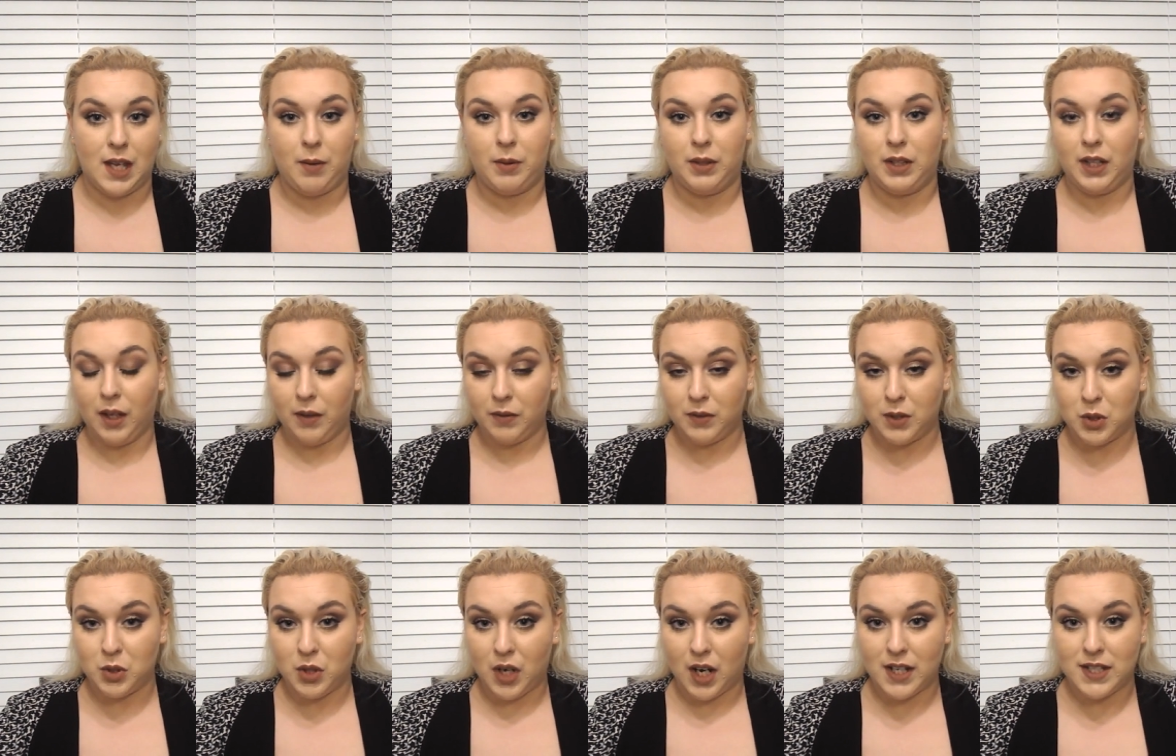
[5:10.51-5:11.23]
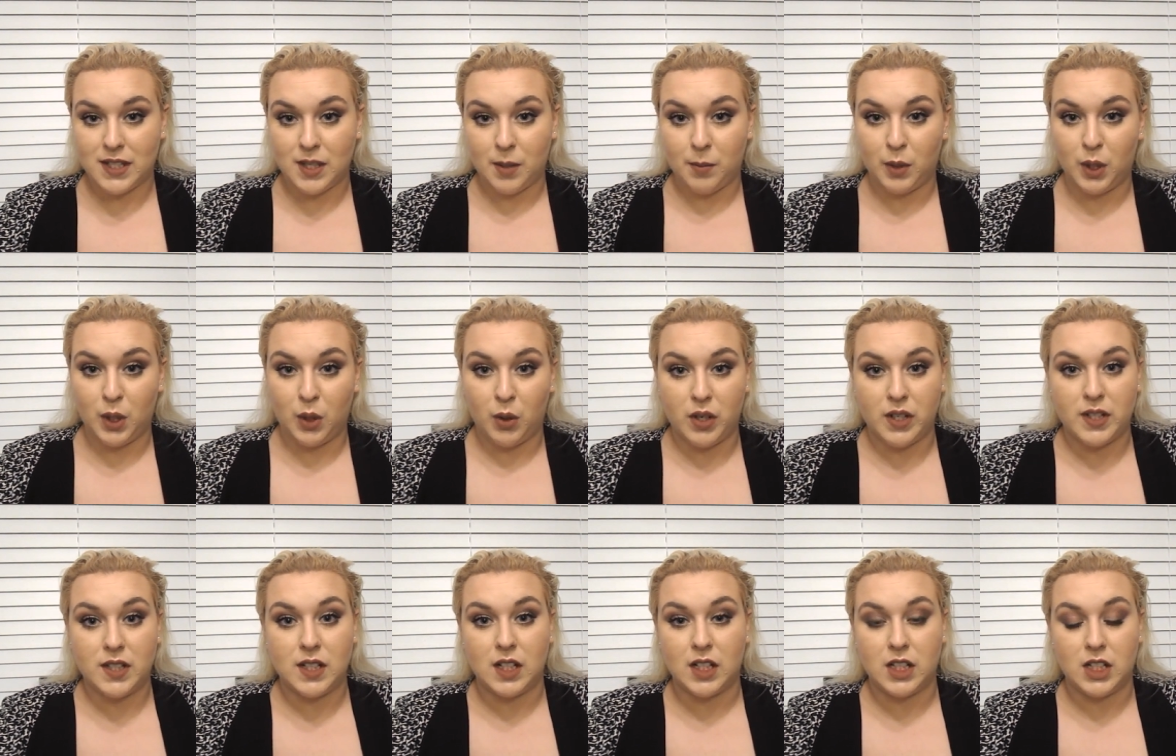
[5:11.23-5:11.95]
I would love to try some of your
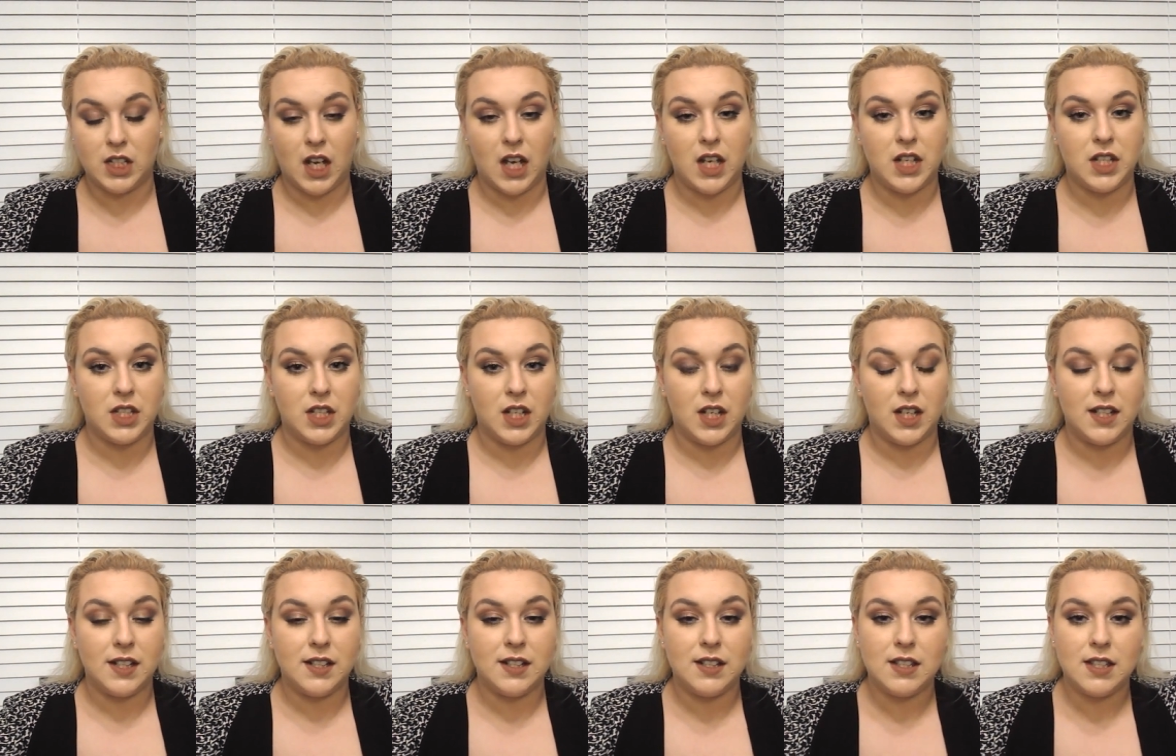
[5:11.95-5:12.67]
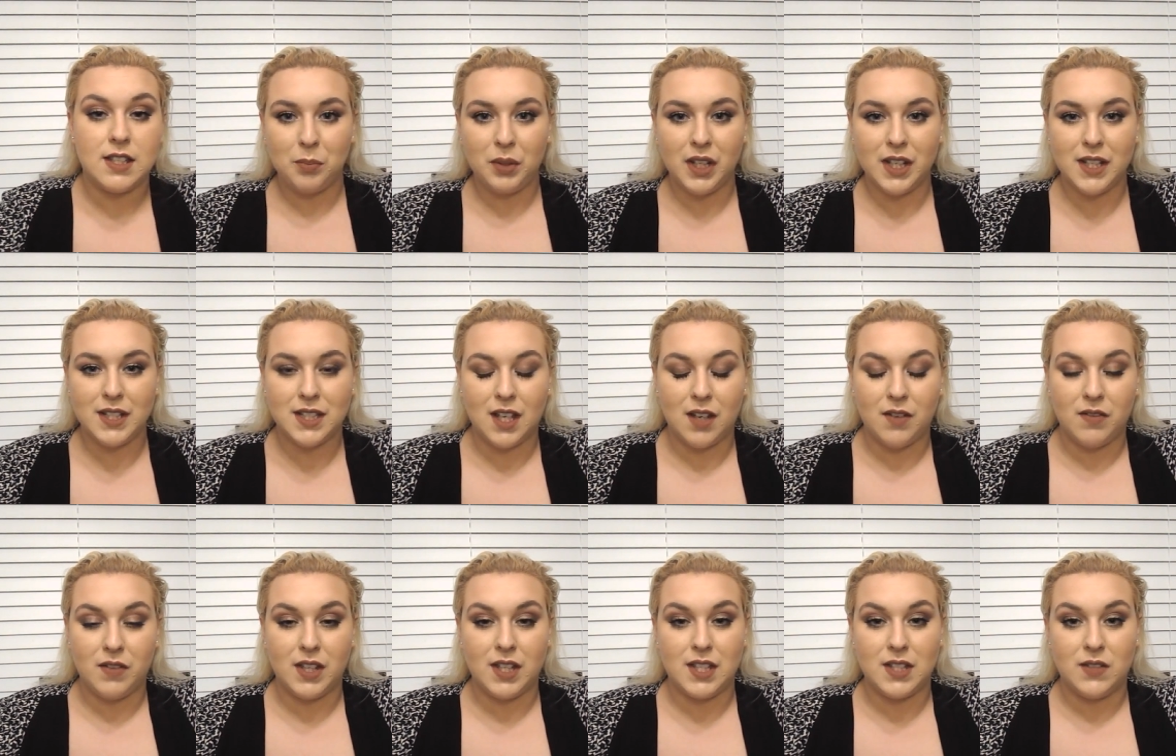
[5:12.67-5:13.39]
suggestions. And please
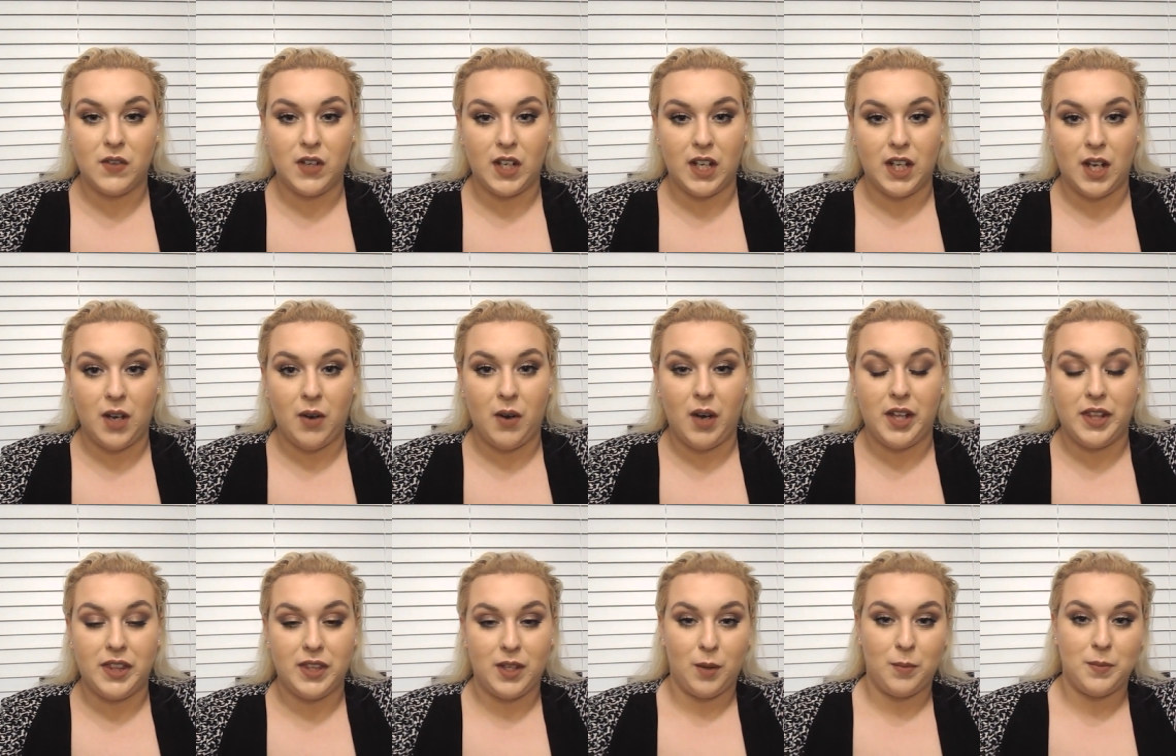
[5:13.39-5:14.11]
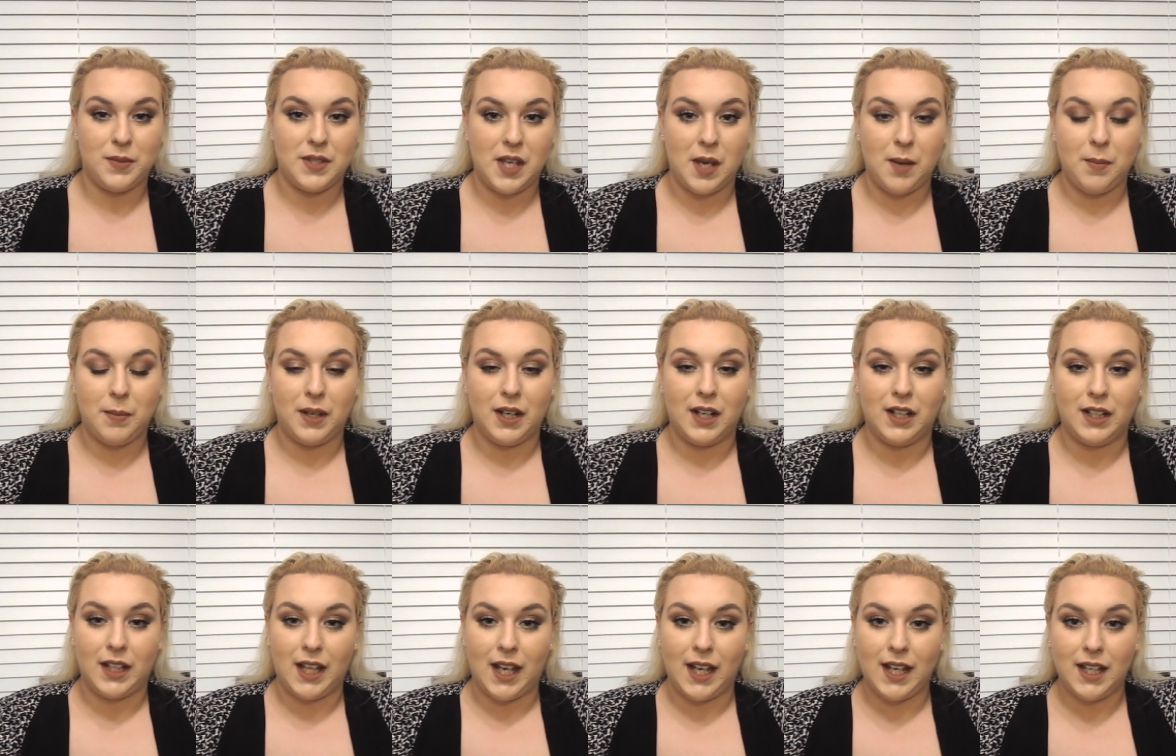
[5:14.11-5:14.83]
give this video a thumbs up and
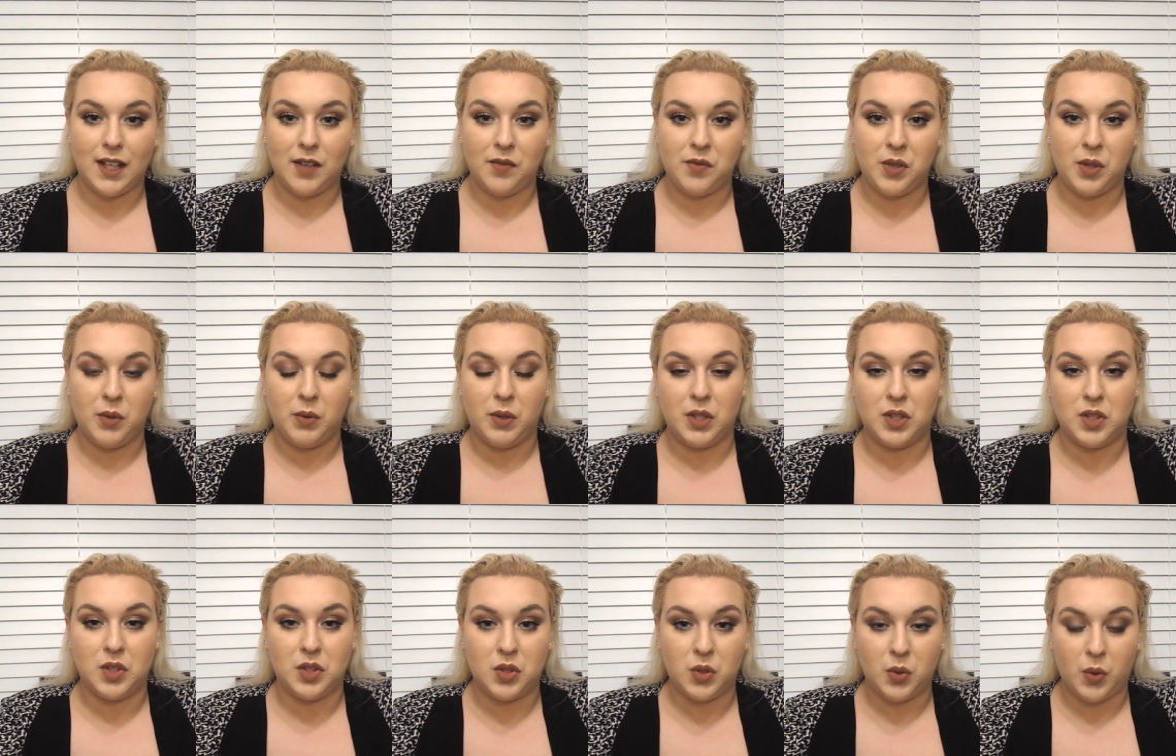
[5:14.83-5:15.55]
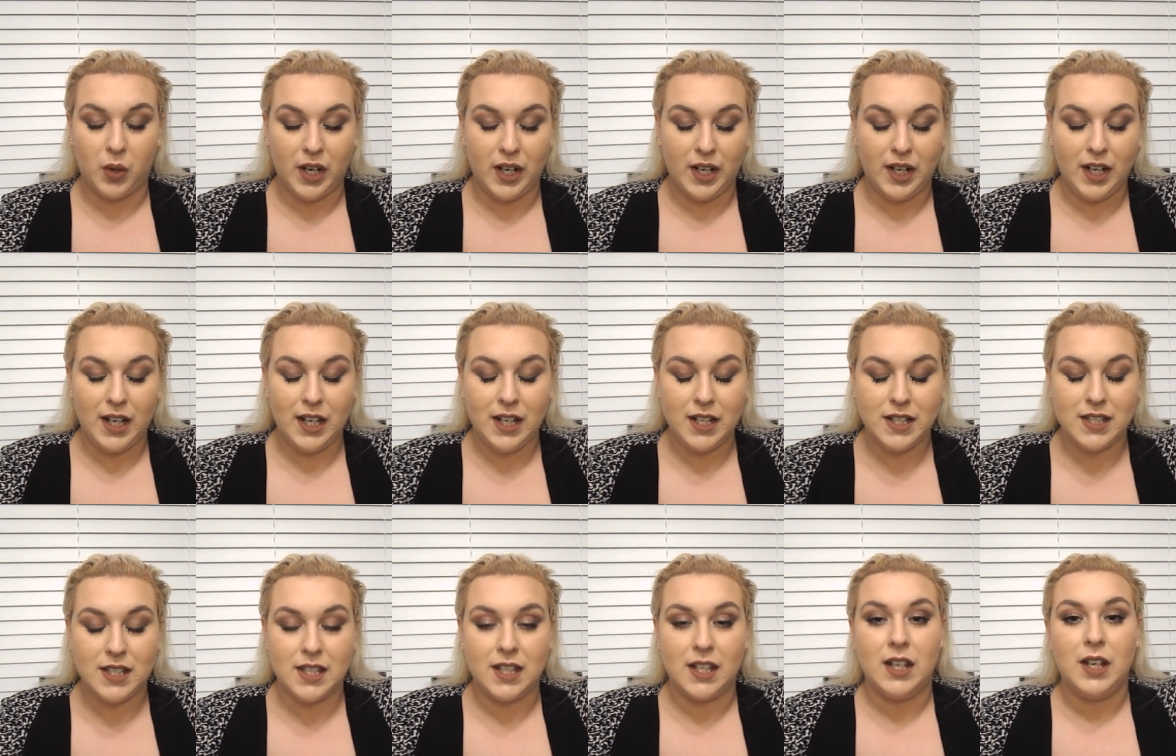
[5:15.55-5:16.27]
a like if you enjoyed
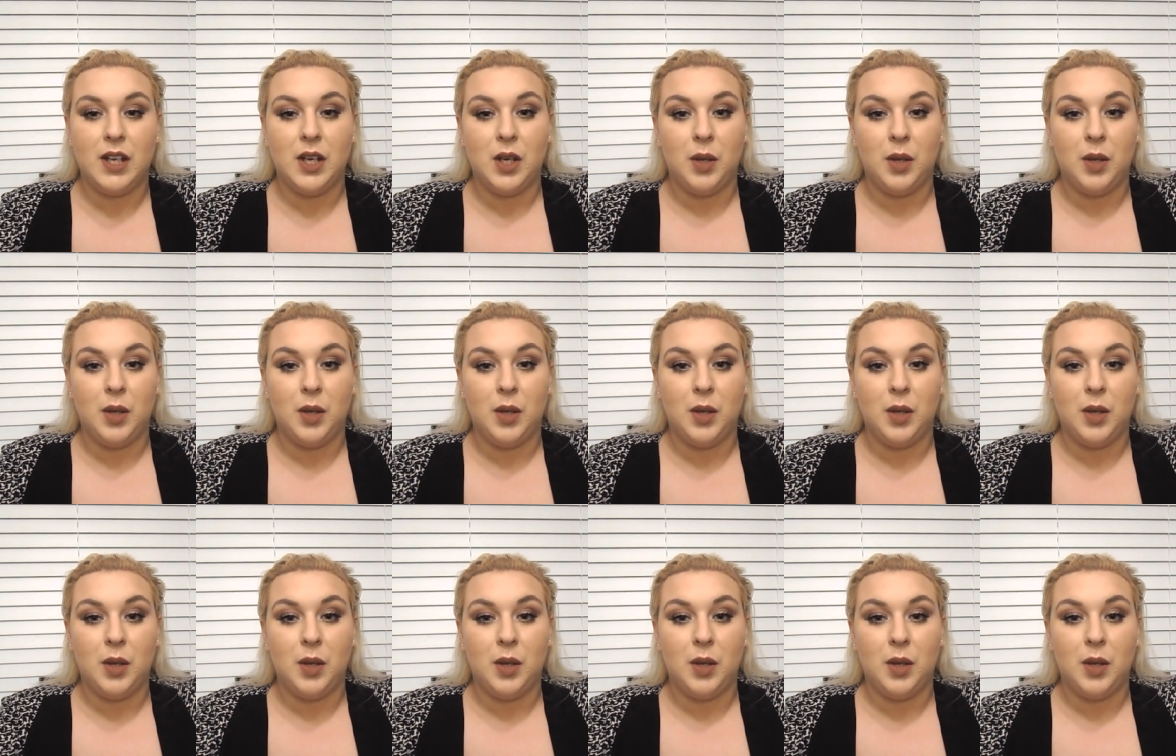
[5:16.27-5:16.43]
it.